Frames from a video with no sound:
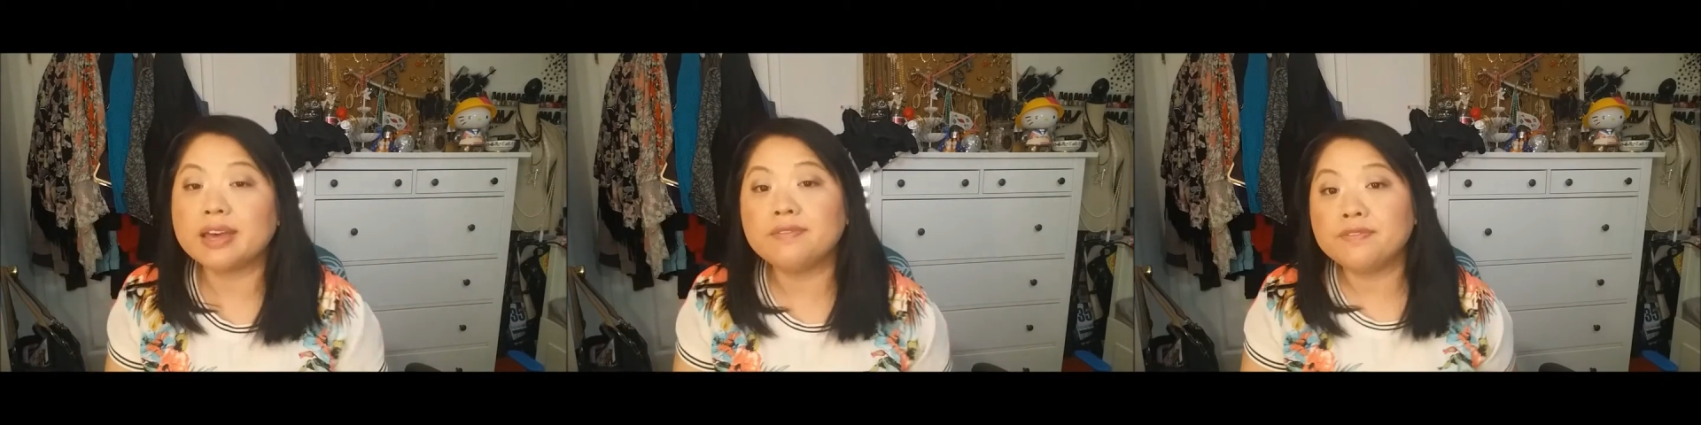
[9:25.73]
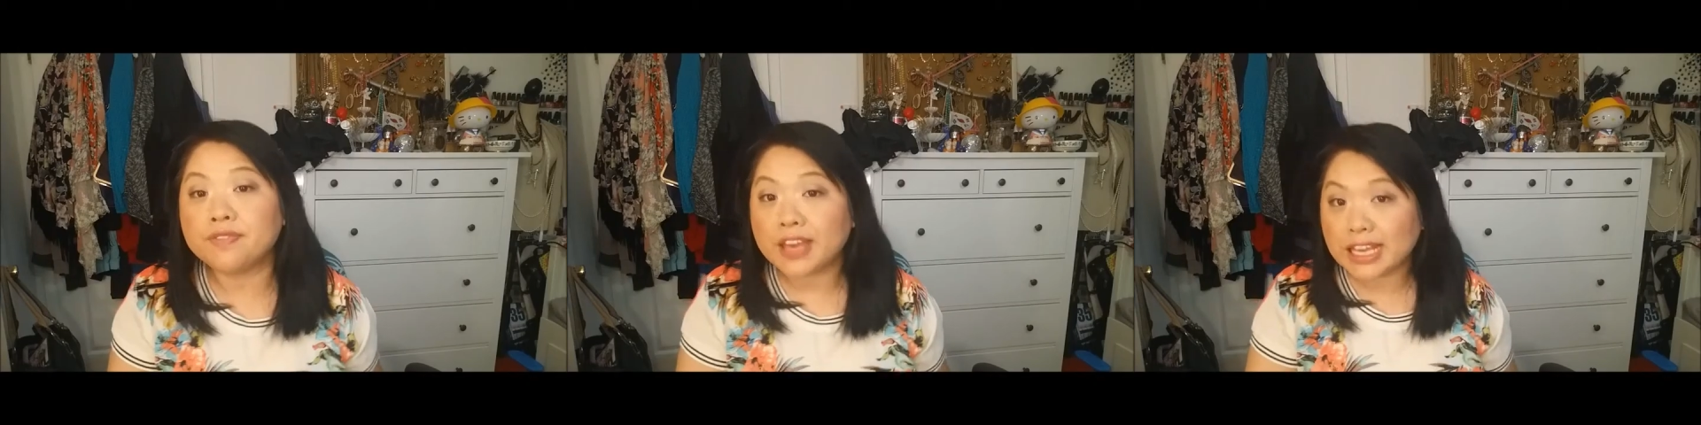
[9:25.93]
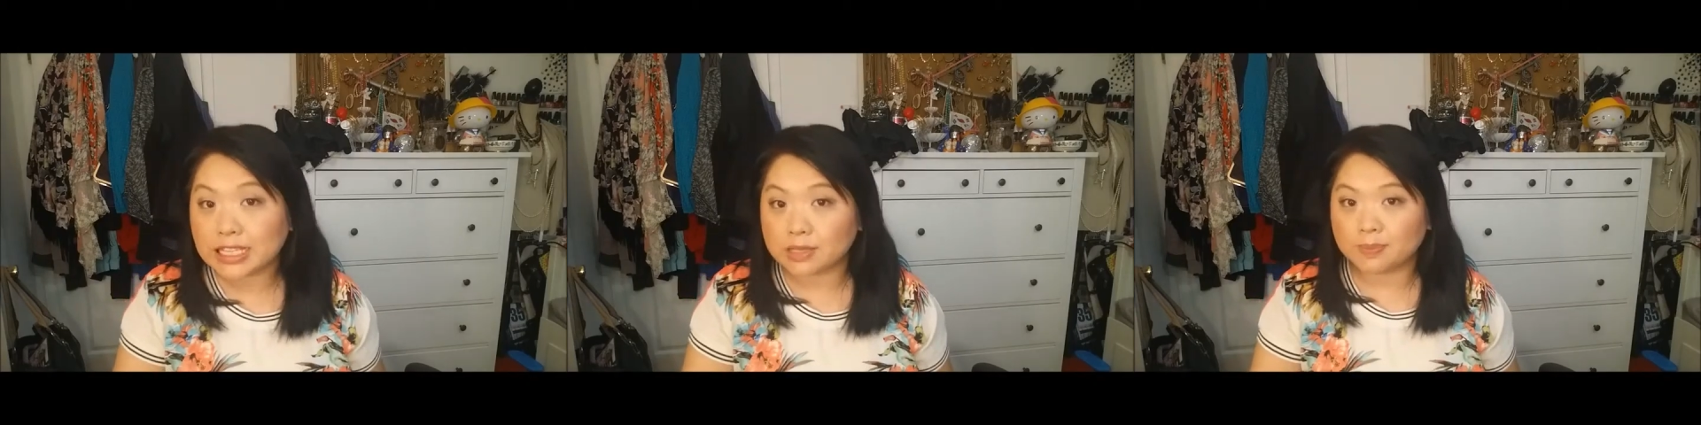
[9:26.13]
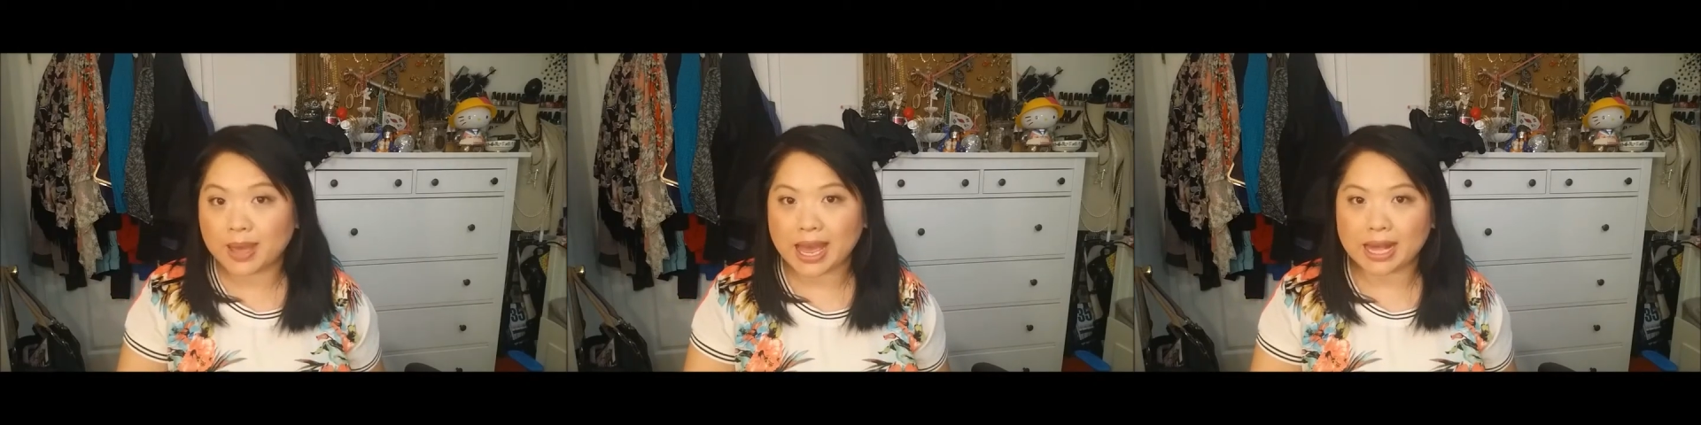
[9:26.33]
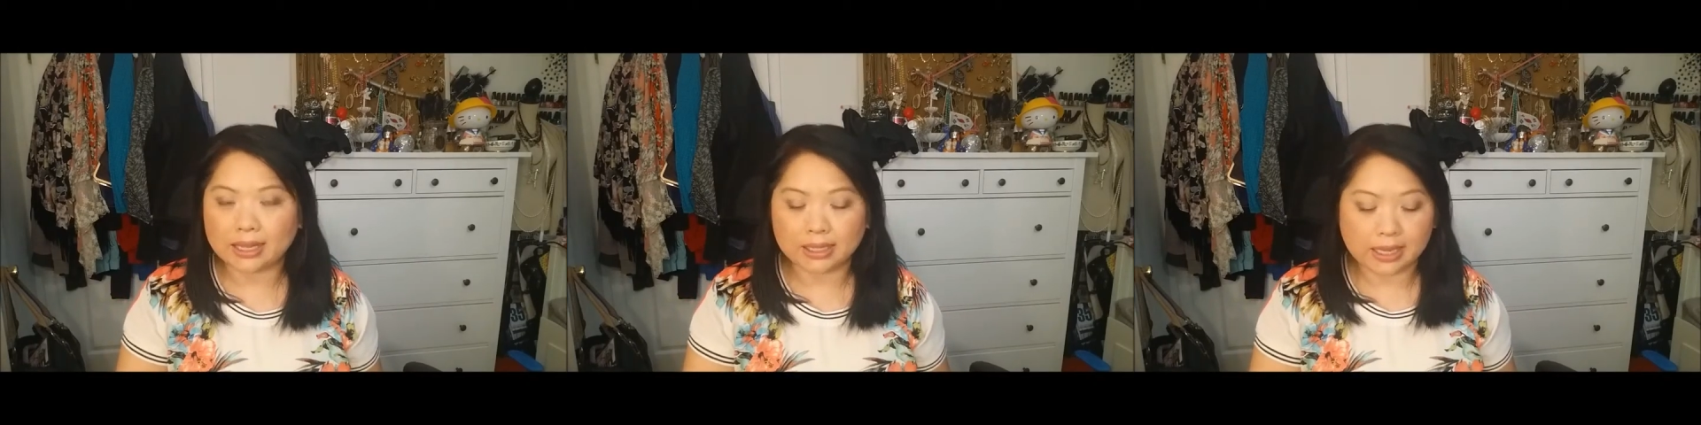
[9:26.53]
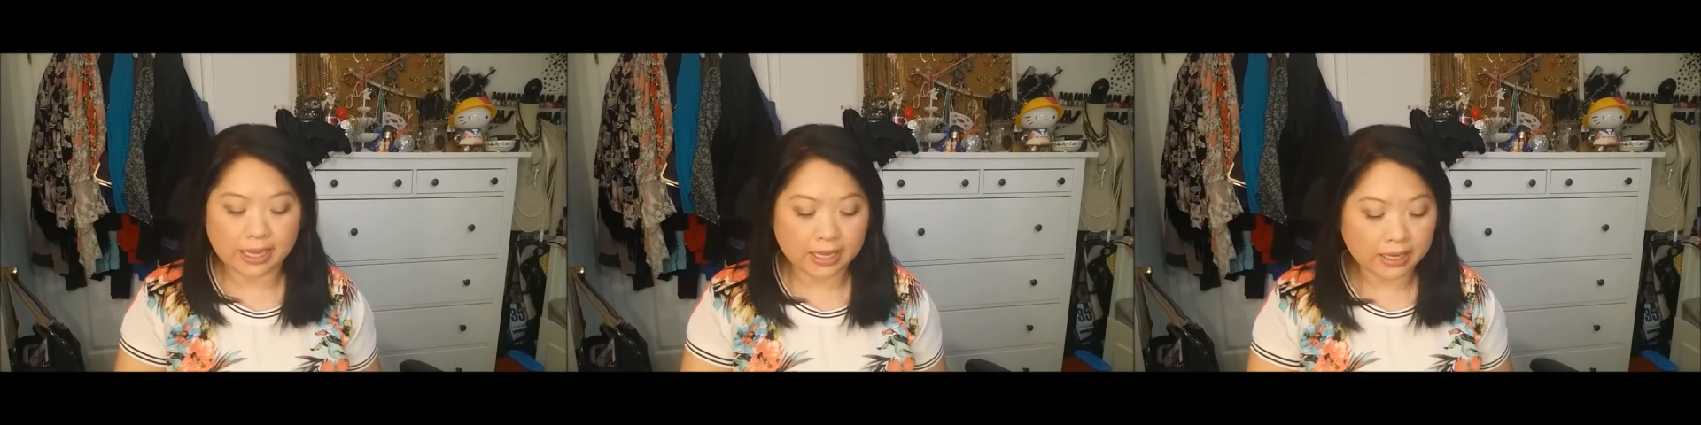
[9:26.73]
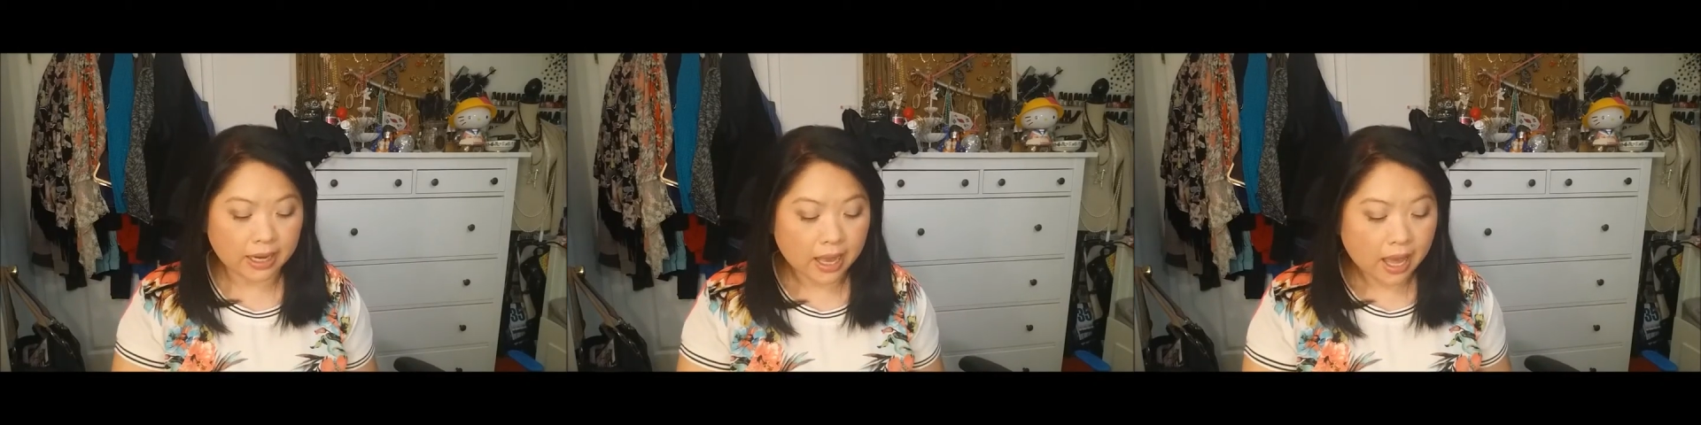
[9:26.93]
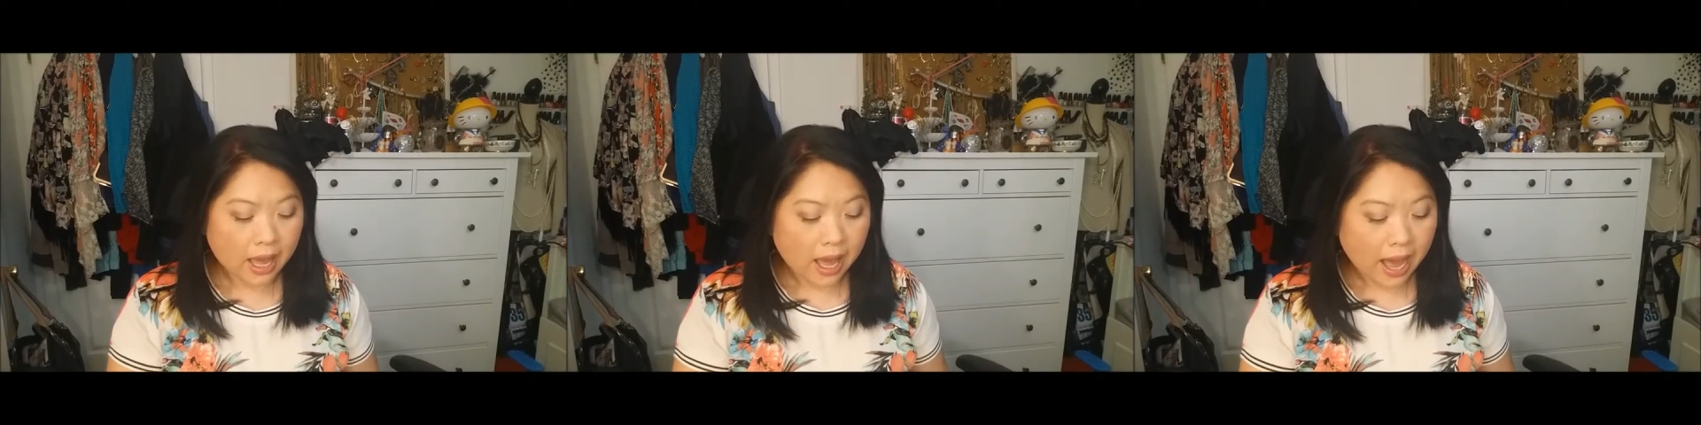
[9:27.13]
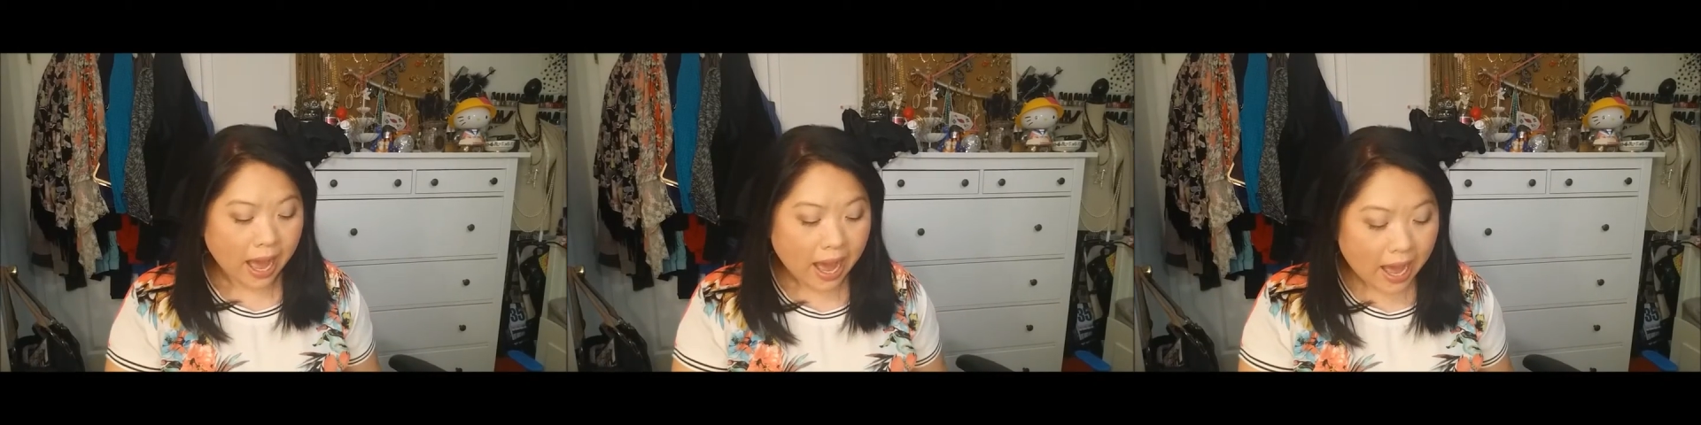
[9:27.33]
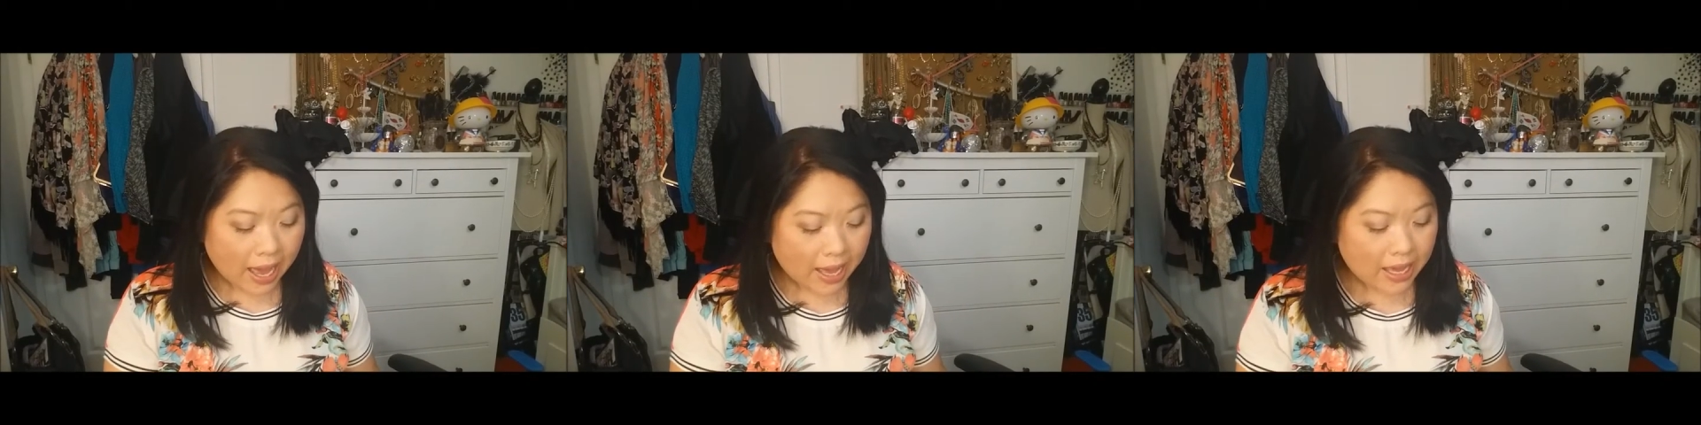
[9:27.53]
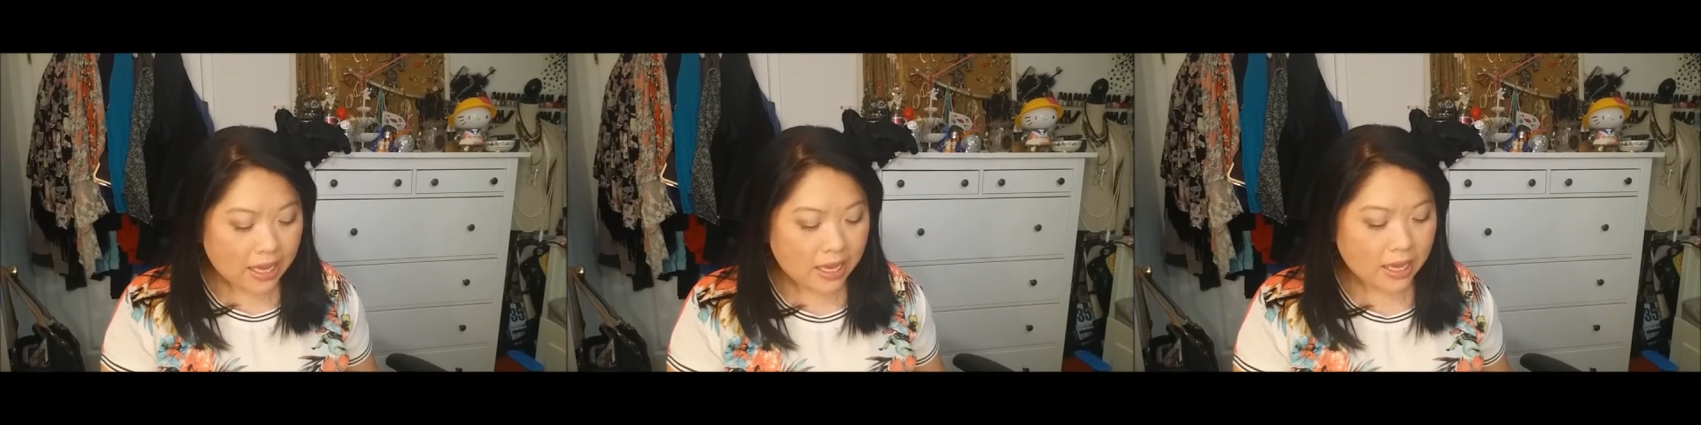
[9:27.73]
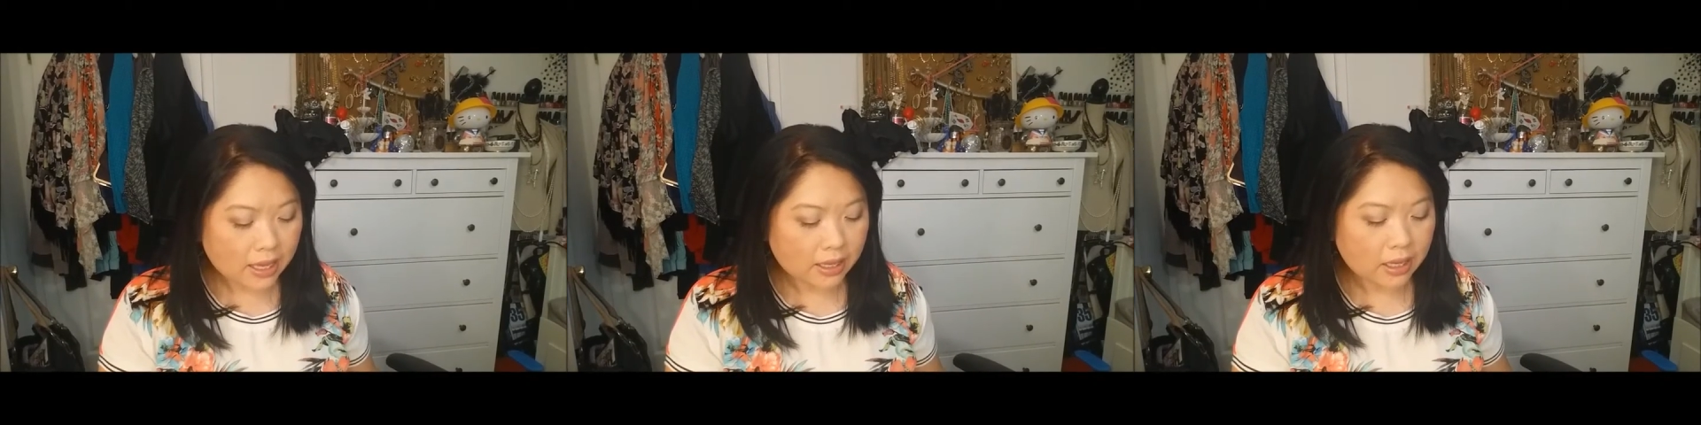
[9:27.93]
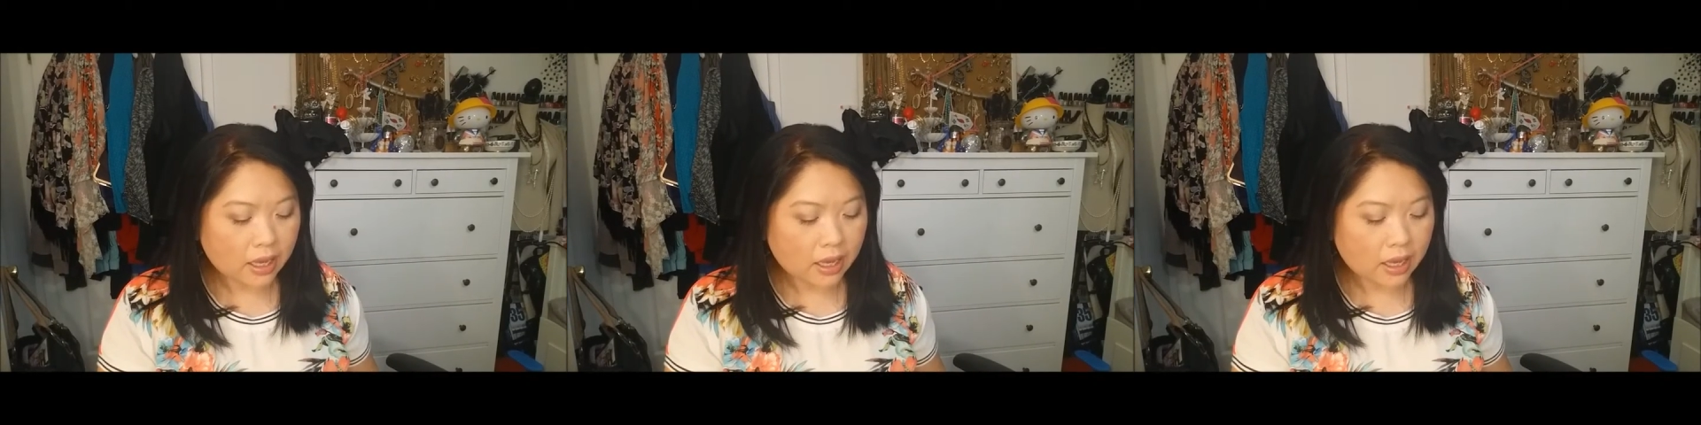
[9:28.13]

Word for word: and Face palette and I